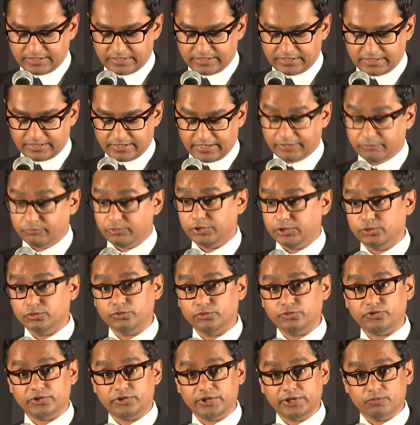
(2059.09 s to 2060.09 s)
And we
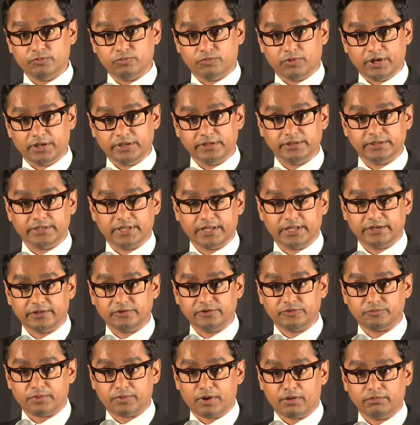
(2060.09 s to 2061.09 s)
do see one that
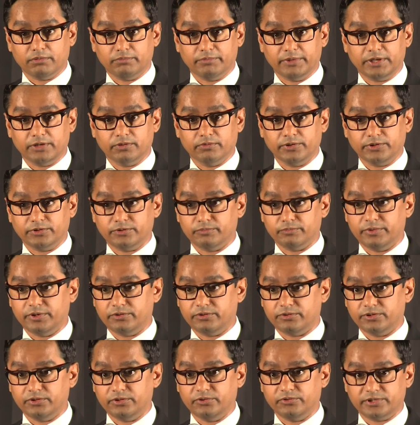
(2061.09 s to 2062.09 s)
is probably going to be
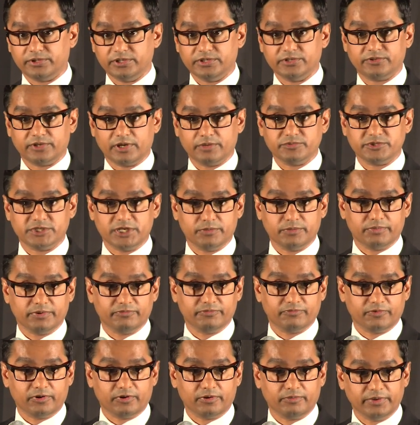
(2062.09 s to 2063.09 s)
introduced in some shape
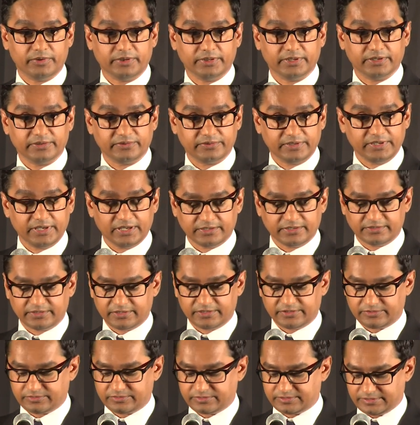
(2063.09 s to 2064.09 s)
and form in the SIA
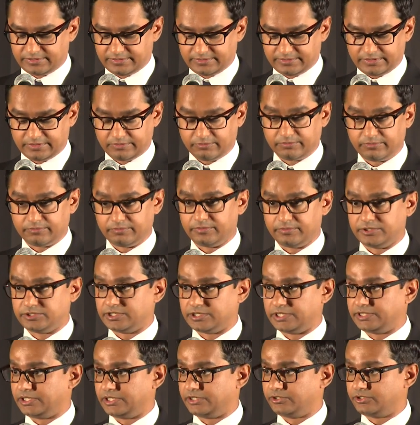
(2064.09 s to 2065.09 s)
test,
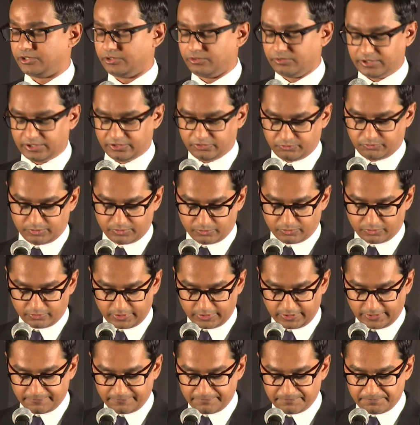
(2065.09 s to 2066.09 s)
which I think Toyota is
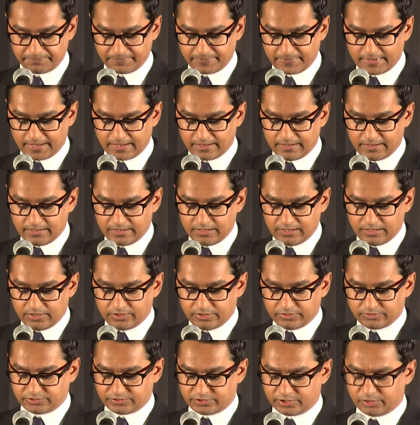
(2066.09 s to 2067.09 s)
promoting.
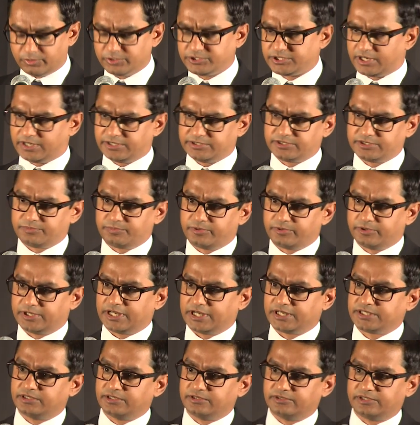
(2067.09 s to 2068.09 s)
So turbocharger
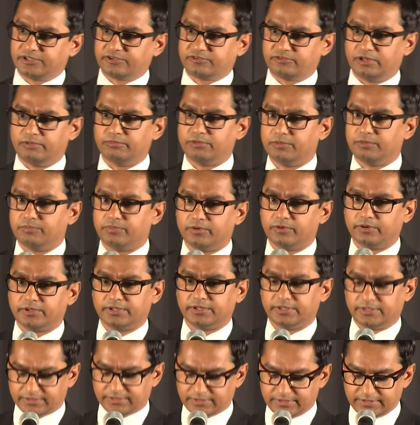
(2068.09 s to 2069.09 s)
protection is extremely
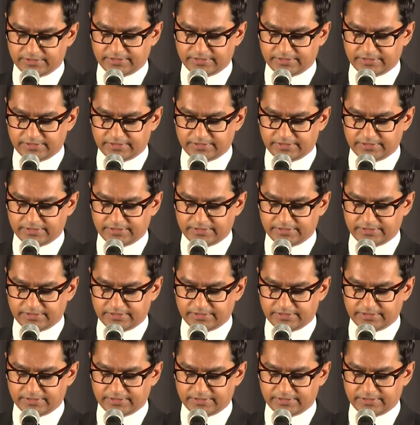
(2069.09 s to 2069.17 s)
important.